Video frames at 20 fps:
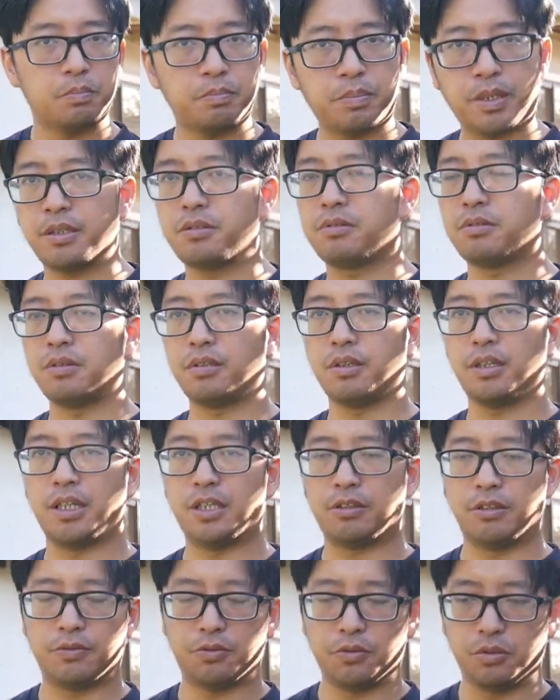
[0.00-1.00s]
battle line
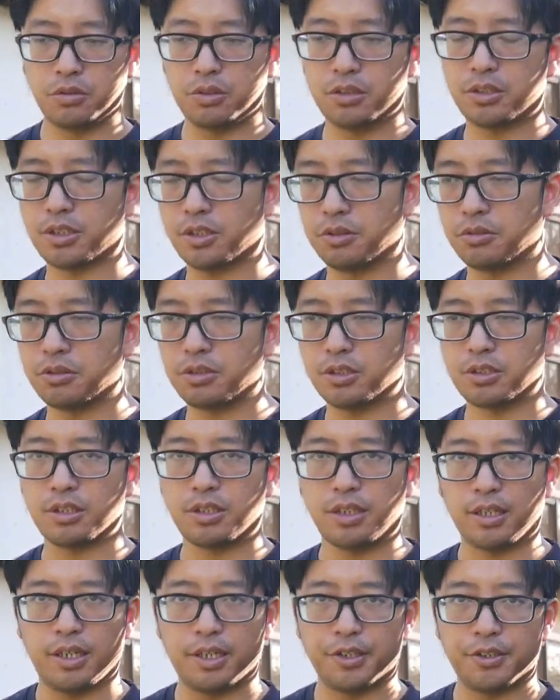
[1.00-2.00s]
with all the soldiers
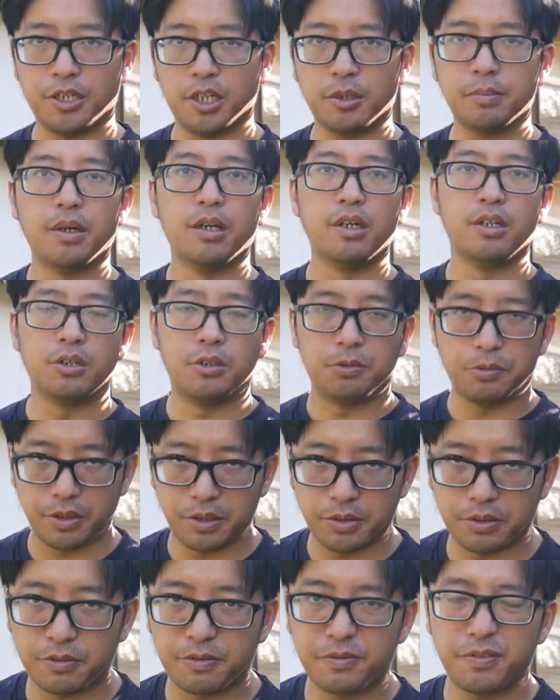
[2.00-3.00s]
lined up ready
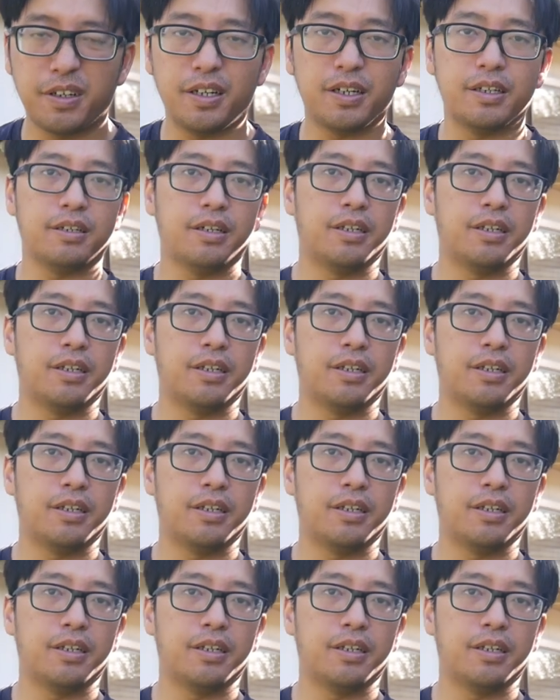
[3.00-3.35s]
to fight,